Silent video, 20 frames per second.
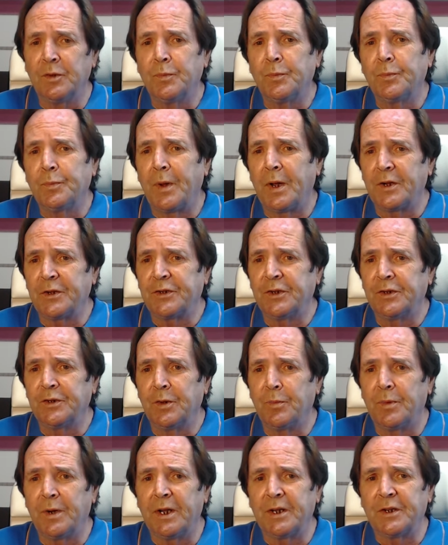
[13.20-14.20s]
person
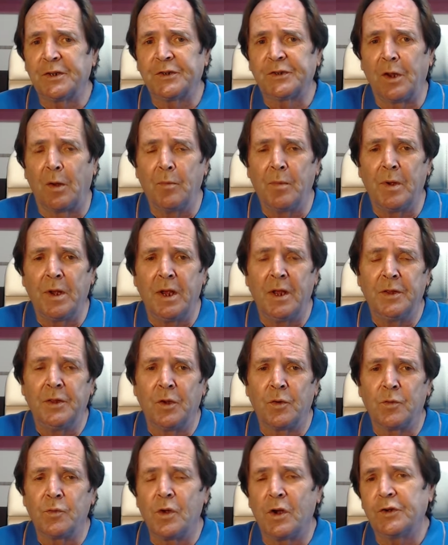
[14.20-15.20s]
the BRICS Summit in
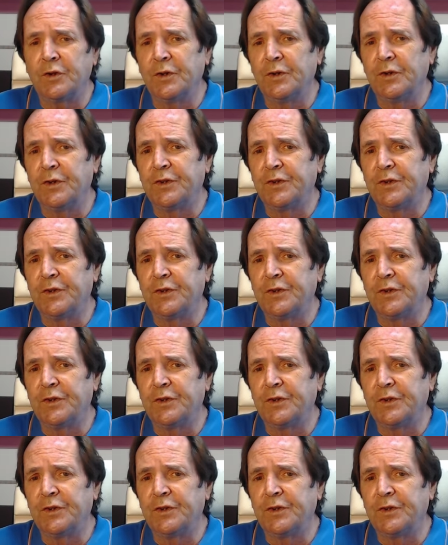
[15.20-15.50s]
the Russian